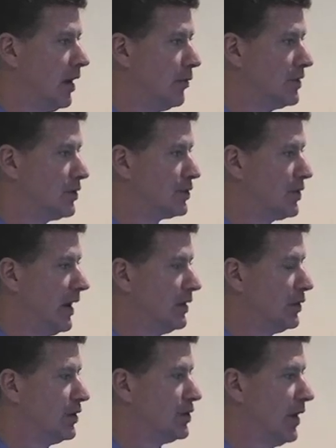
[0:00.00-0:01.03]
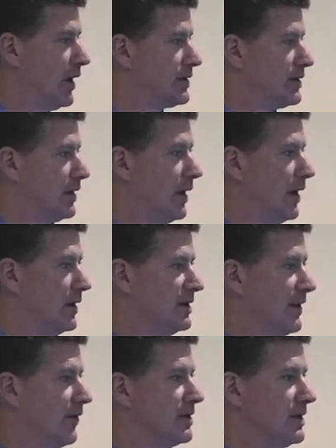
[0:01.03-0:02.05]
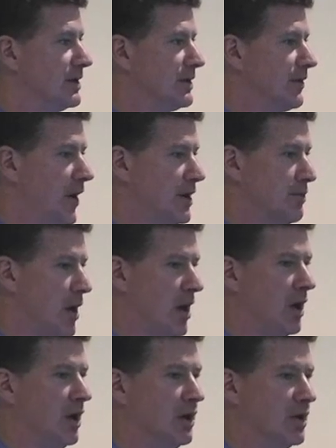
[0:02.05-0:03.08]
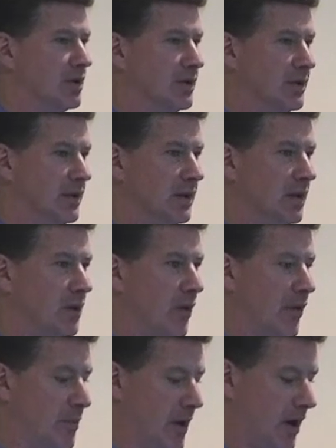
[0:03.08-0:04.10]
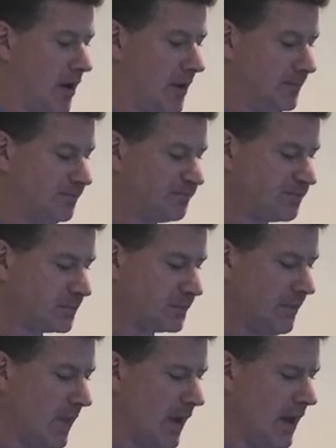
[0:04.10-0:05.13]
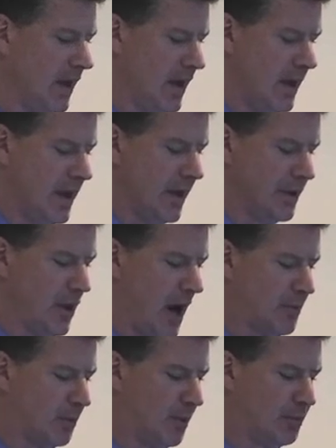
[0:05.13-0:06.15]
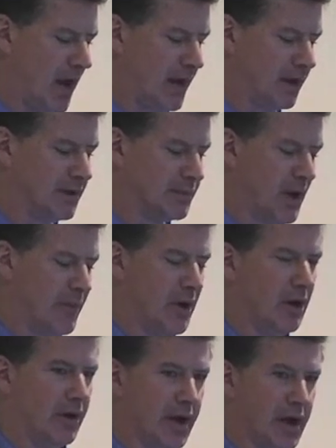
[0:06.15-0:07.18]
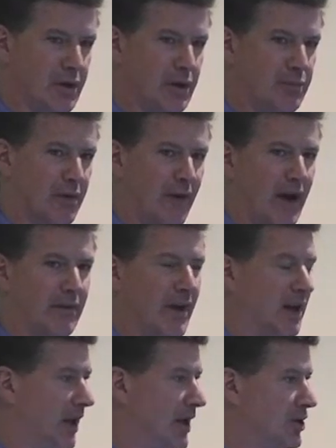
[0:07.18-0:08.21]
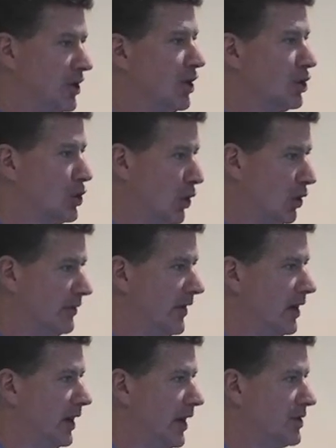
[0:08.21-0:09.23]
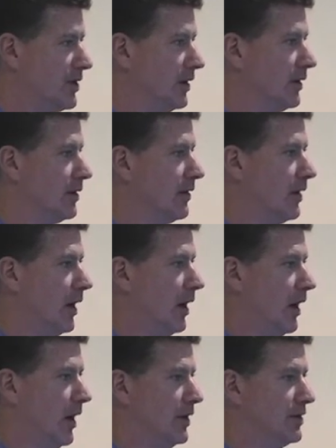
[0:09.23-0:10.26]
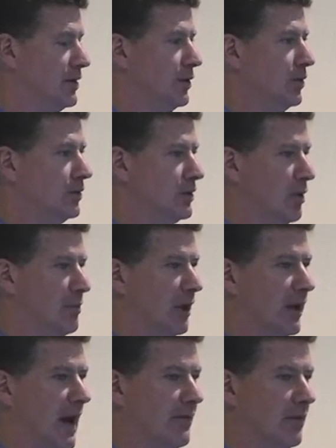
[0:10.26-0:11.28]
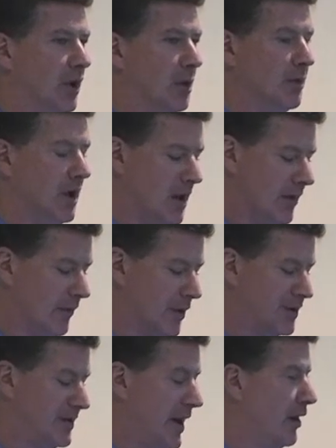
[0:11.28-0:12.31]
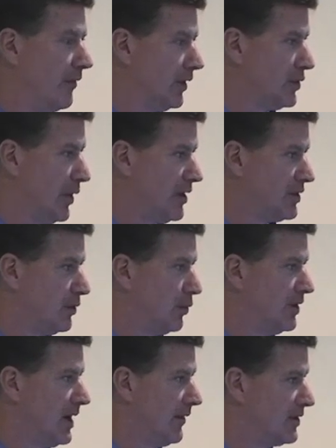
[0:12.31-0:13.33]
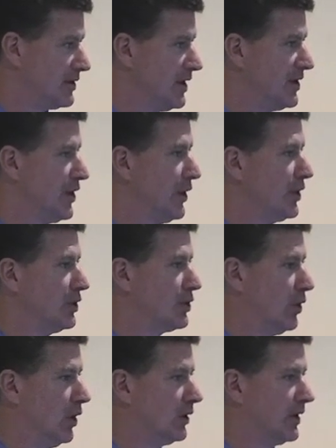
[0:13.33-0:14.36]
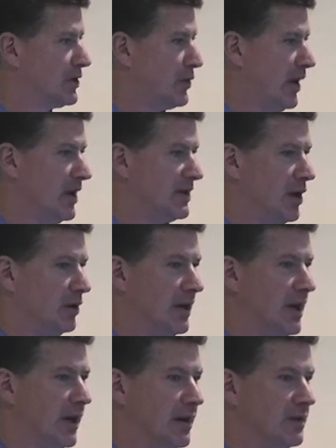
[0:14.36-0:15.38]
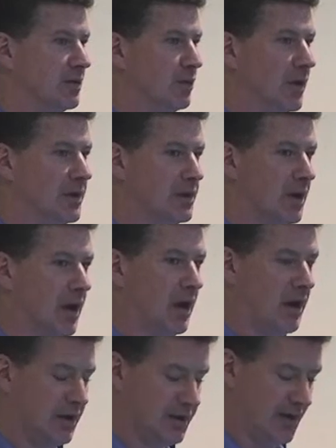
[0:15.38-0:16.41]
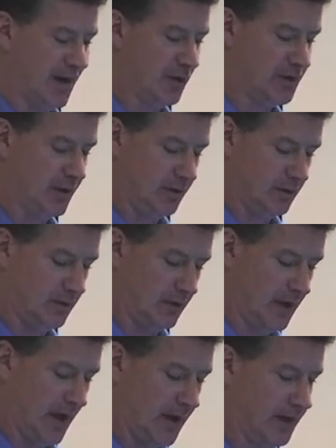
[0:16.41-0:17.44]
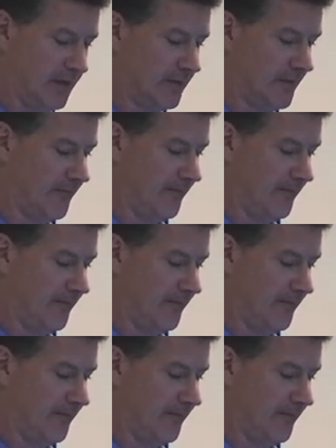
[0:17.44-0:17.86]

which was trying to address differences as far as market conditions in North America. Then your operable product is primarily, can you provide ventilation, controlled ventilation to a building envelope versus air infiltration, which obviously is uncontrolled extraneous air leakage, which is an energy negative.